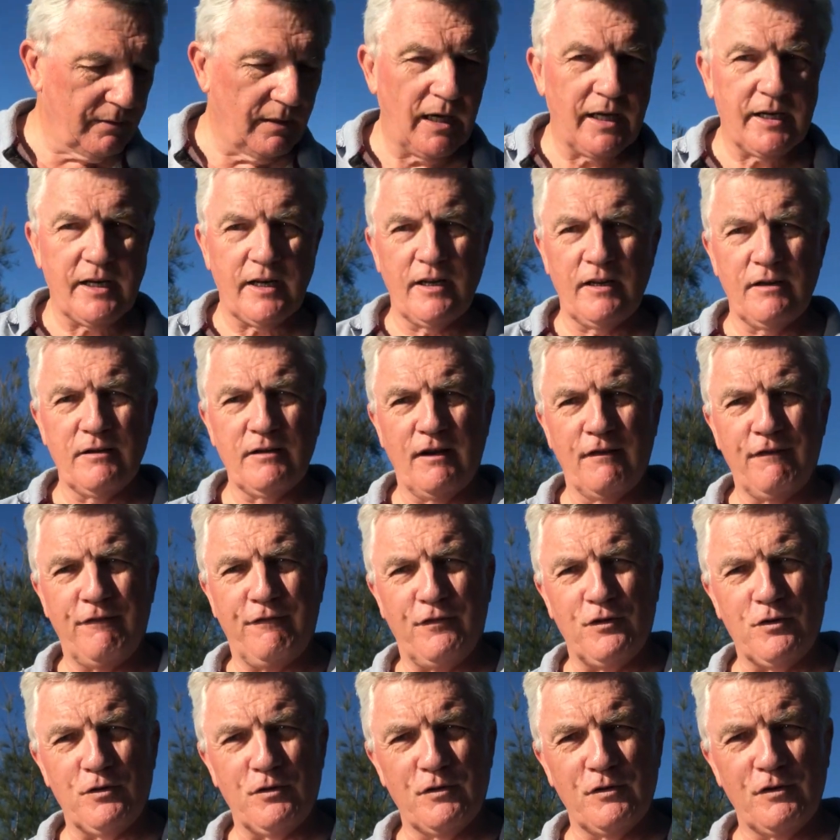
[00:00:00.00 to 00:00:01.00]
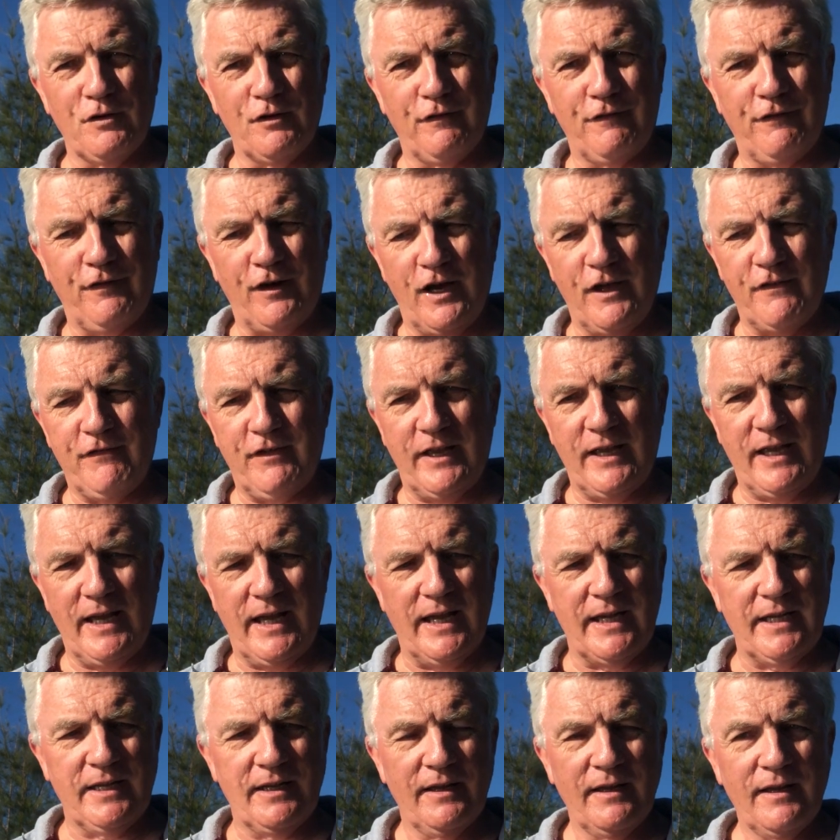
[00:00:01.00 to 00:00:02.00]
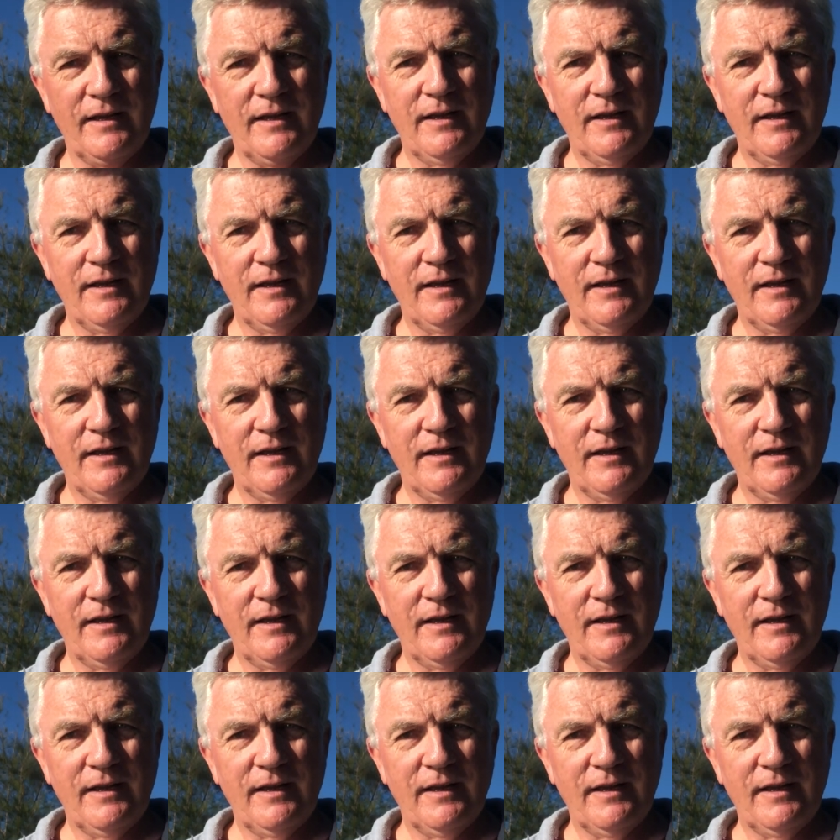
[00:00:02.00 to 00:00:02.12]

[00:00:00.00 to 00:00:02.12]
I don't know, a 4 or 5 AA